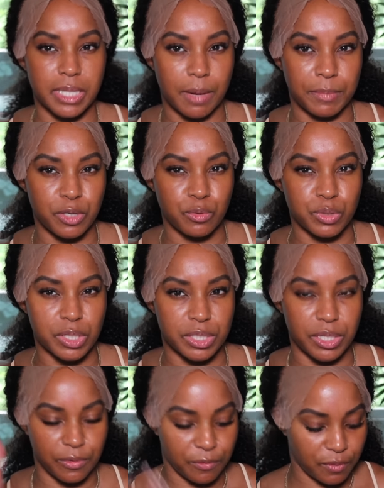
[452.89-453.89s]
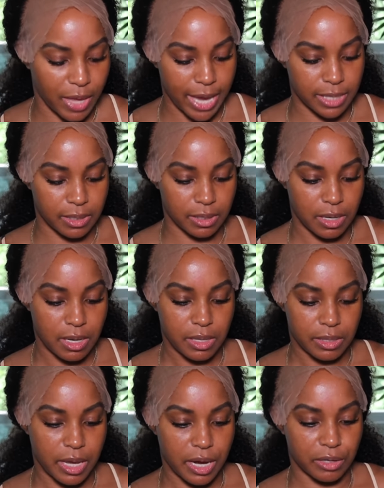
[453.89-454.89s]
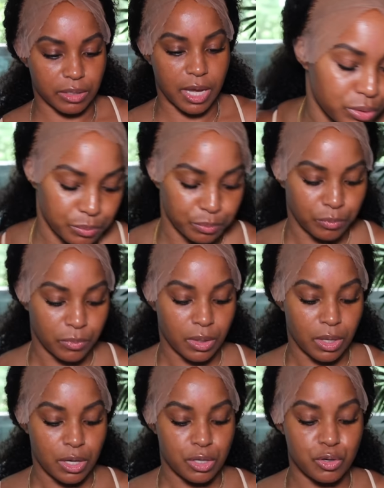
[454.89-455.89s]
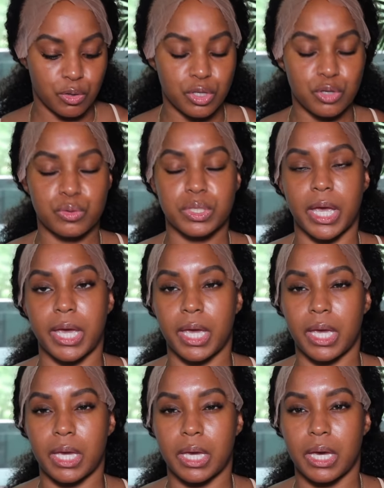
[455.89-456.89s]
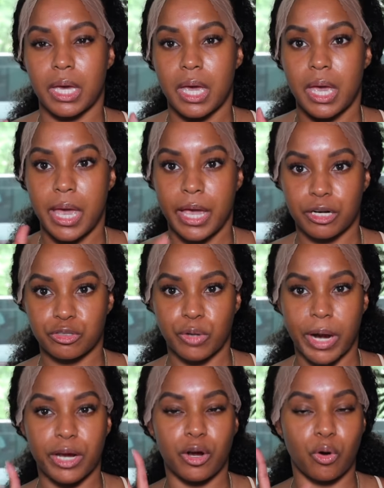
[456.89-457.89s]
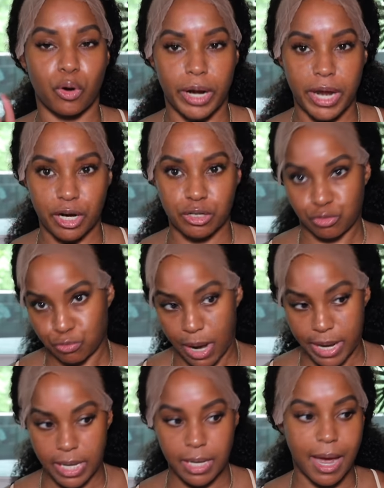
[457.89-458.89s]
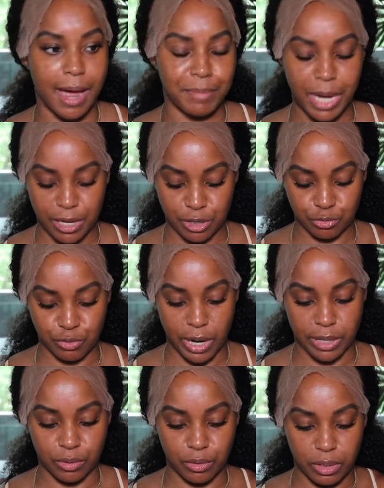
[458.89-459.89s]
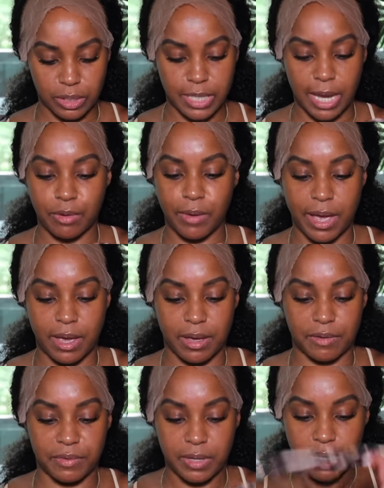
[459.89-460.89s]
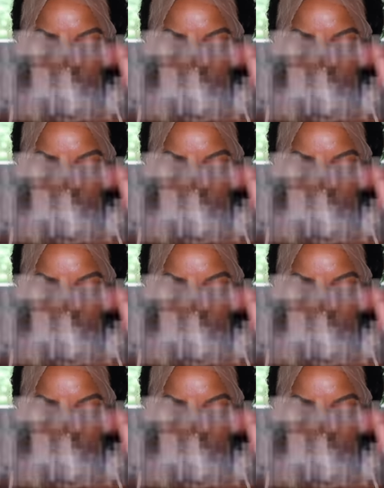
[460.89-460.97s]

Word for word: and I'm gonna use it to flatten the hairline. You can use a hair dryer or air dry it. I'm not air drying, girl, because I don't have